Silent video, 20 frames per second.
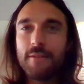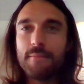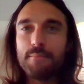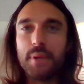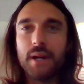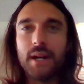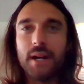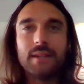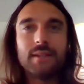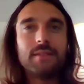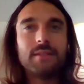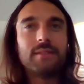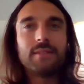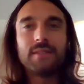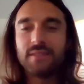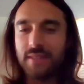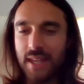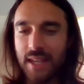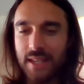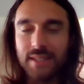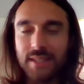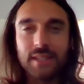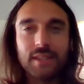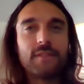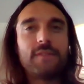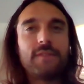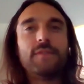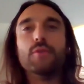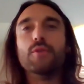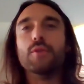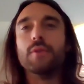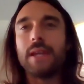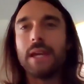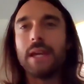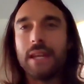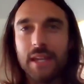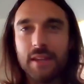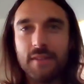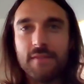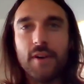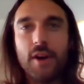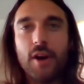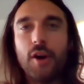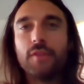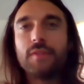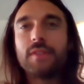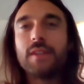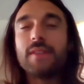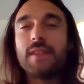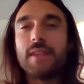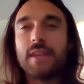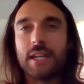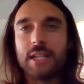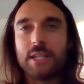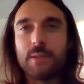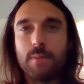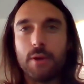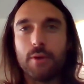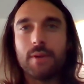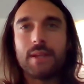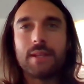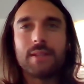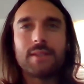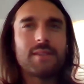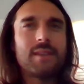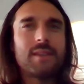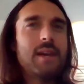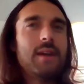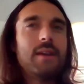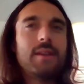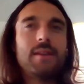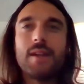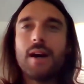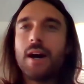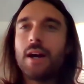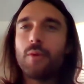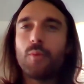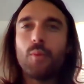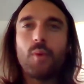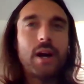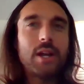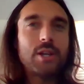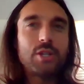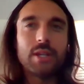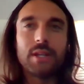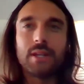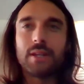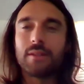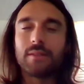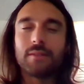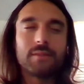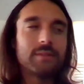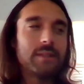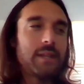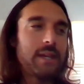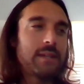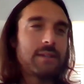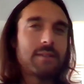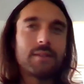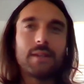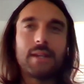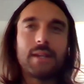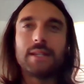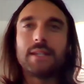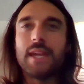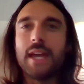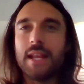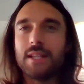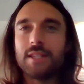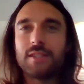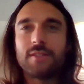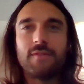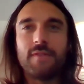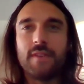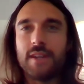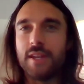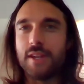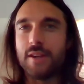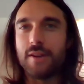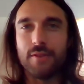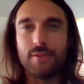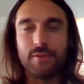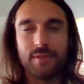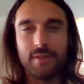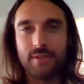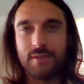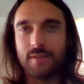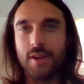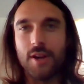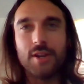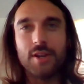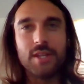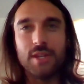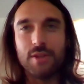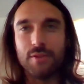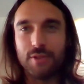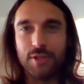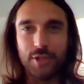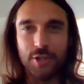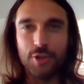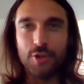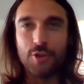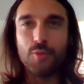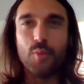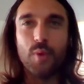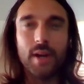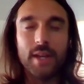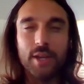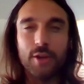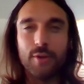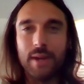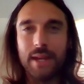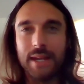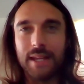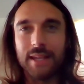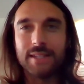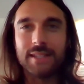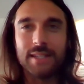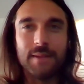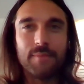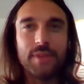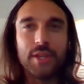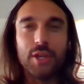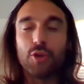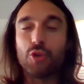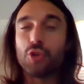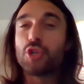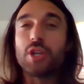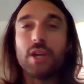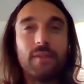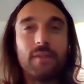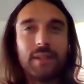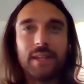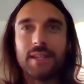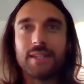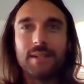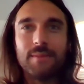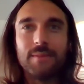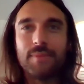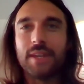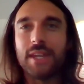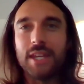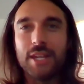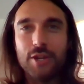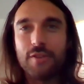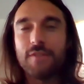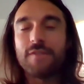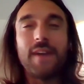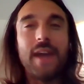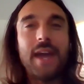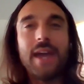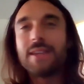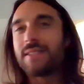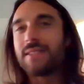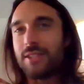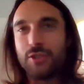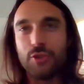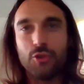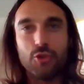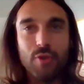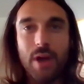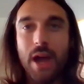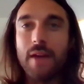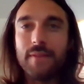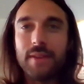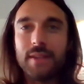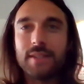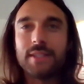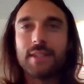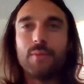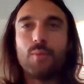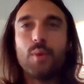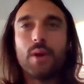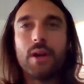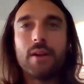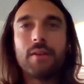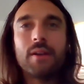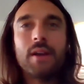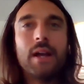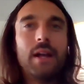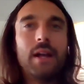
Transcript: but tasting the food, getting involved in the experience, not watching like intense videos on YouTube while you're eating something or shoveling something in your face as you're driving somewhere.